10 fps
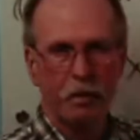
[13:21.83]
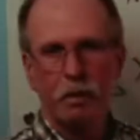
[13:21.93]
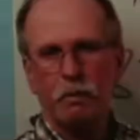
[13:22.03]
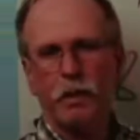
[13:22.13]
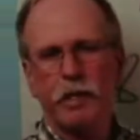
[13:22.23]

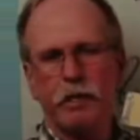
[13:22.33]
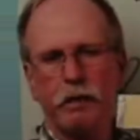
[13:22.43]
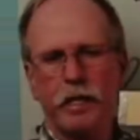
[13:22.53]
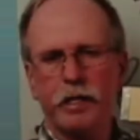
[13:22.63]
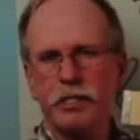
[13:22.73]
why don't you go
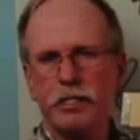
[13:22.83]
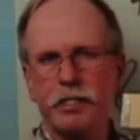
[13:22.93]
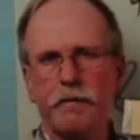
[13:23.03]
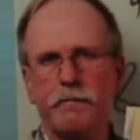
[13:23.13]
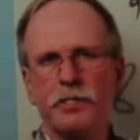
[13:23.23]
ahead and get
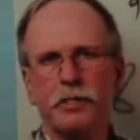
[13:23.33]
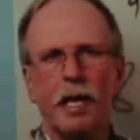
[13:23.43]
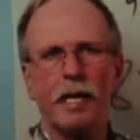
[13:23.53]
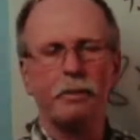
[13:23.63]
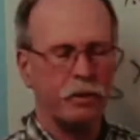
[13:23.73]
yourself a
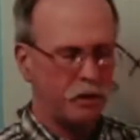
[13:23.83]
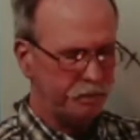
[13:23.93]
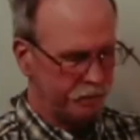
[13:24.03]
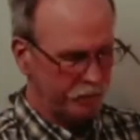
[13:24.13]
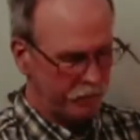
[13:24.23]
slide rule
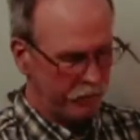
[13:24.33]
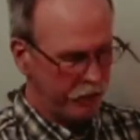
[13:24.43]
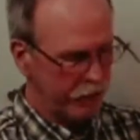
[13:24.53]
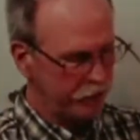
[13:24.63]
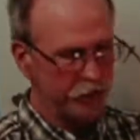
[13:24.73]

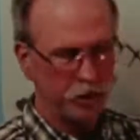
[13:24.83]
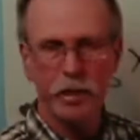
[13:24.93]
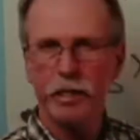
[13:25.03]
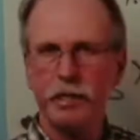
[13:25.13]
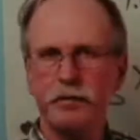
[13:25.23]
and join
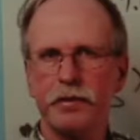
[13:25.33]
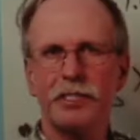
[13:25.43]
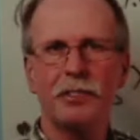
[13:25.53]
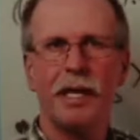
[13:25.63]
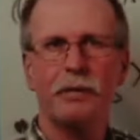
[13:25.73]
us for the
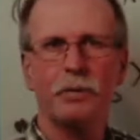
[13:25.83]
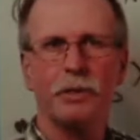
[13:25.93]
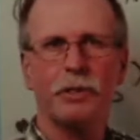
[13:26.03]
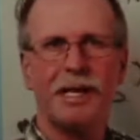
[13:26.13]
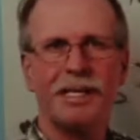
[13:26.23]
slide rule
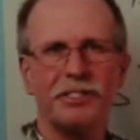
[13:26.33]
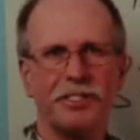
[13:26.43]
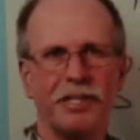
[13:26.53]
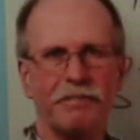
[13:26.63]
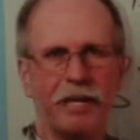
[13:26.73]
classes
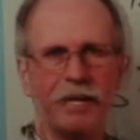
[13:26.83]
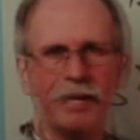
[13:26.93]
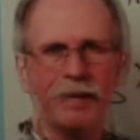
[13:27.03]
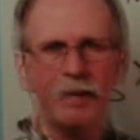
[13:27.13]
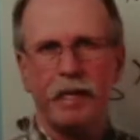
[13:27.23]
on Friday
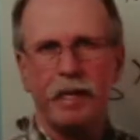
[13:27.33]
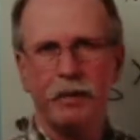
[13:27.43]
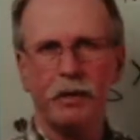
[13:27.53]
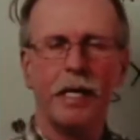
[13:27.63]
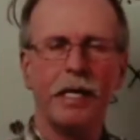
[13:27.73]
and
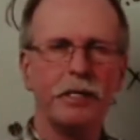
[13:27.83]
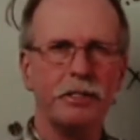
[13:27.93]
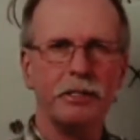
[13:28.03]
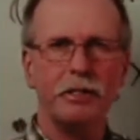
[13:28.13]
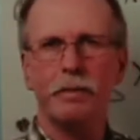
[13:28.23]
learn how to
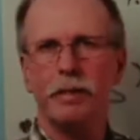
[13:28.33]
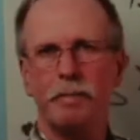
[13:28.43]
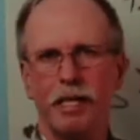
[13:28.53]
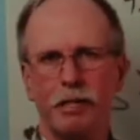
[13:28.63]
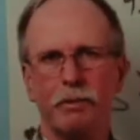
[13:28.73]
do it with a
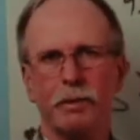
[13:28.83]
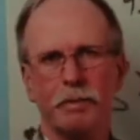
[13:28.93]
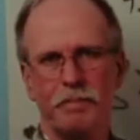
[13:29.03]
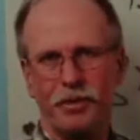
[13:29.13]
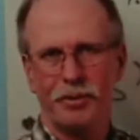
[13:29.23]
manual
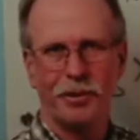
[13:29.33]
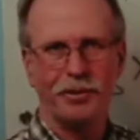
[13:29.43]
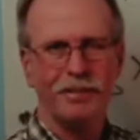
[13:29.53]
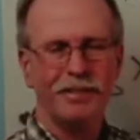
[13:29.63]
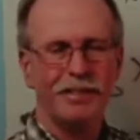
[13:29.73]
computer.
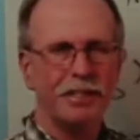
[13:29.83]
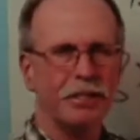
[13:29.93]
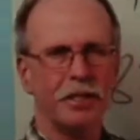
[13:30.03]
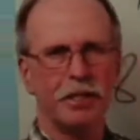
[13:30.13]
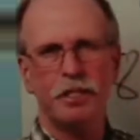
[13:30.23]

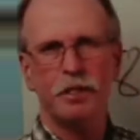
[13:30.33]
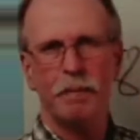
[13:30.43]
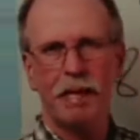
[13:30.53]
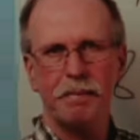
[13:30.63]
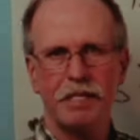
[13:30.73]
So this is
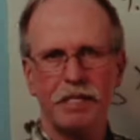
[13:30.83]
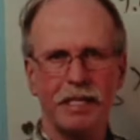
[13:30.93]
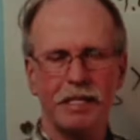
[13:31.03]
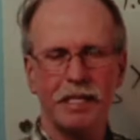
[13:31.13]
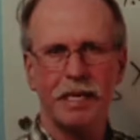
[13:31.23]
Bob the
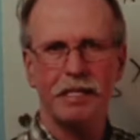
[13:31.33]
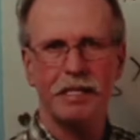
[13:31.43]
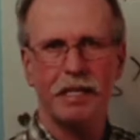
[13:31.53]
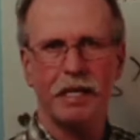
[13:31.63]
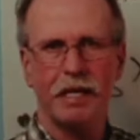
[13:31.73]
Science Guy
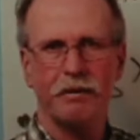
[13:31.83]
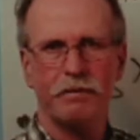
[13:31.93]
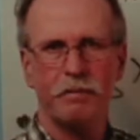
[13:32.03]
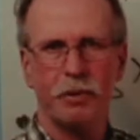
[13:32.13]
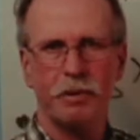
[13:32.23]
signing out
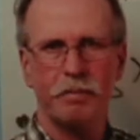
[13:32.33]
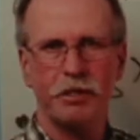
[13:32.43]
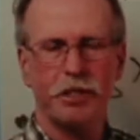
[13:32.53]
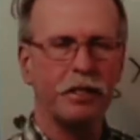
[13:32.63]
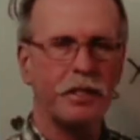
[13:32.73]
from Northern
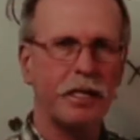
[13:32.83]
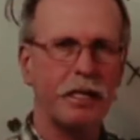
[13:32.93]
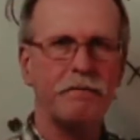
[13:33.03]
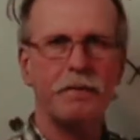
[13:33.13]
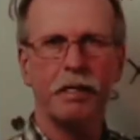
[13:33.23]
Michigan. Thank you
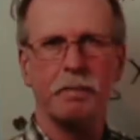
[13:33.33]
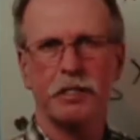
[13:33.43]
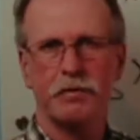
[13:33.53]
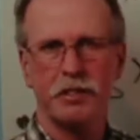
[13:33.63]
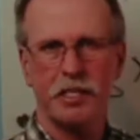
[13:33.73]
very much
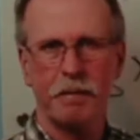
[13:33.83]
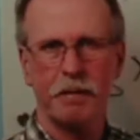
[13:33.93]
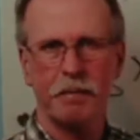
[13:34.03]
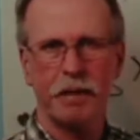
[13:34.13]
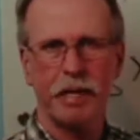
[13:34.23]
for
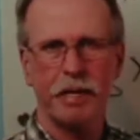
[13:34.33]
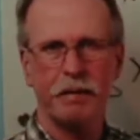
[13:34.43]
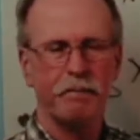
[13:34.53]
stopping by.